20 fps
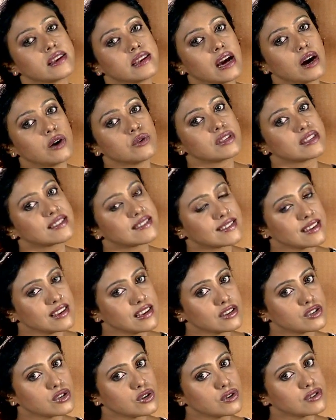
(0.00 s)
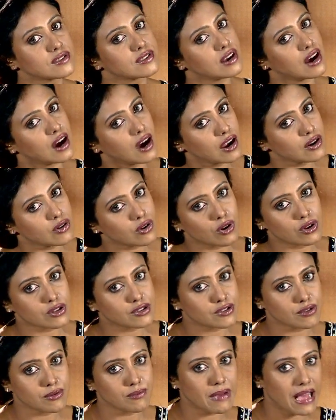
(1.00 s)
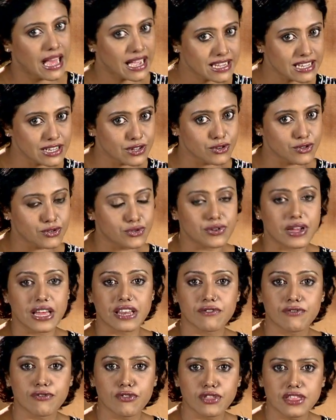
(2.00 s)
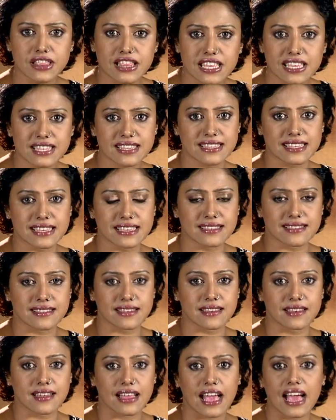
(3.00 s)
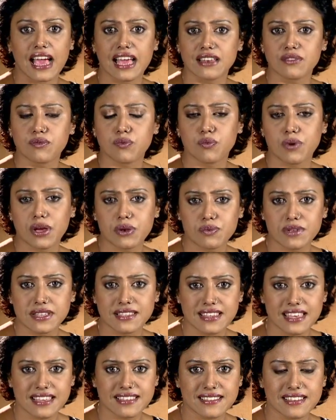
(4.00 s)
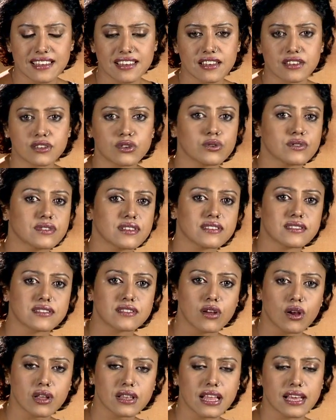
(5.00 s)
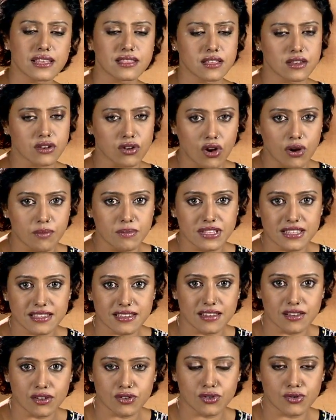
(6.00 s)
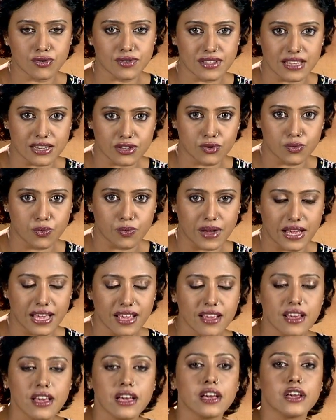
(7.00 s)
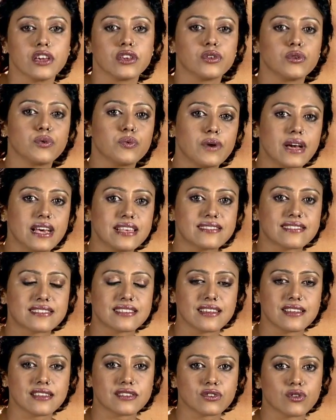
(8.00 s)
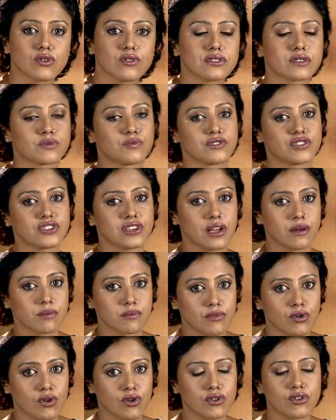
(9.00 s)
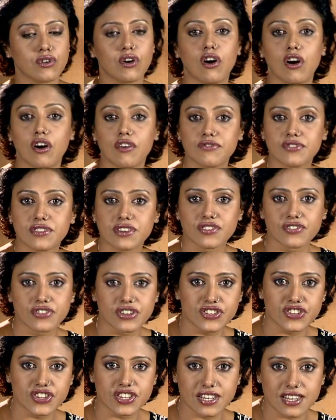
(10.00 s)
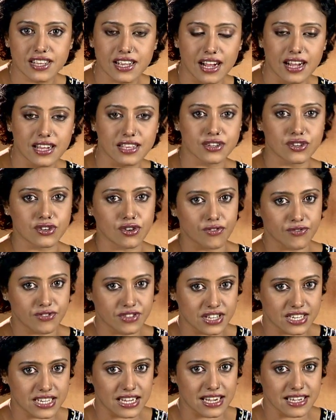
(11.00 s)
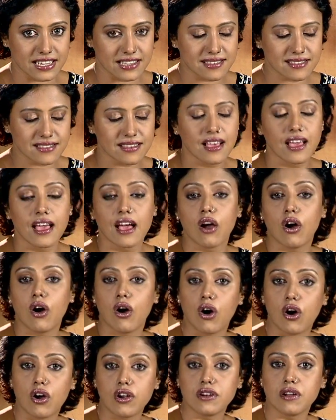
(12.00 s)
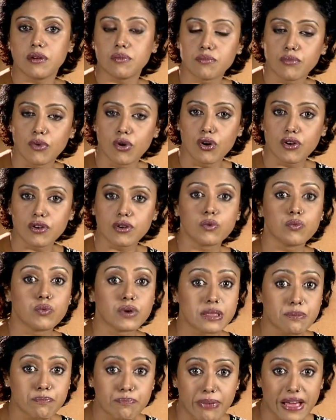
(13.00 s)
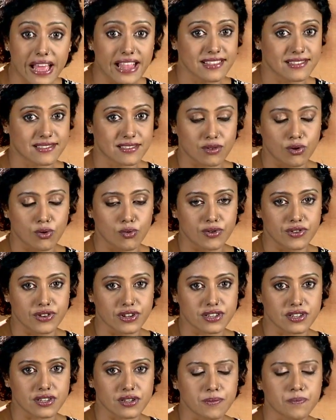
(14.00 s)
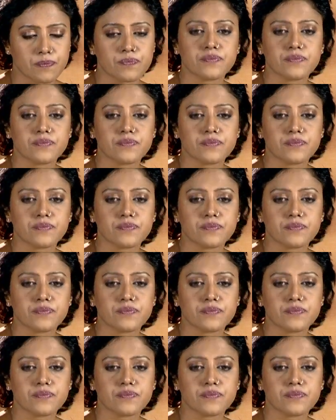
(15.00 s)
Now the stilettos are also back into trend for this season, and when we say stilettos, it's not like the normal stilettos that you wear. You wear stilettos which are more of the Grecian kind of the ties or more with belts over it.